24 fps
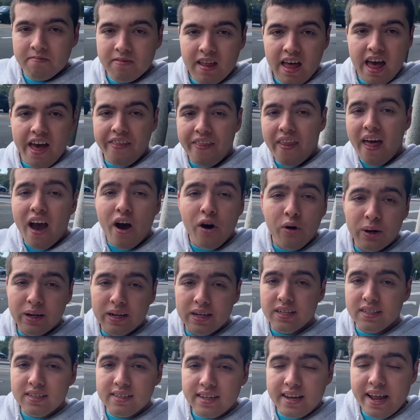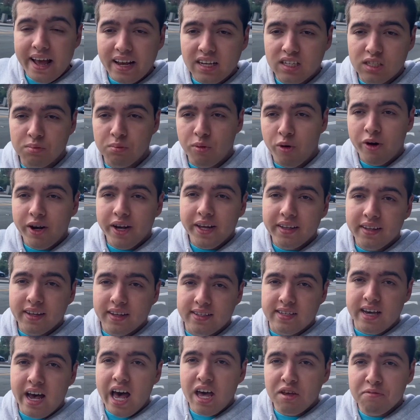And now it is next morning. The
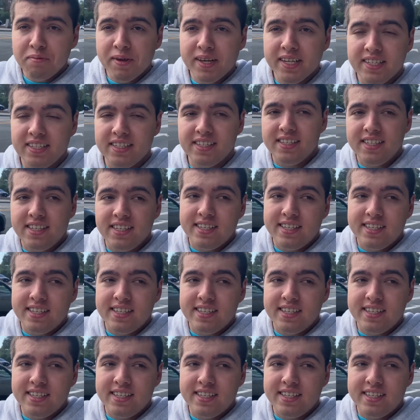time is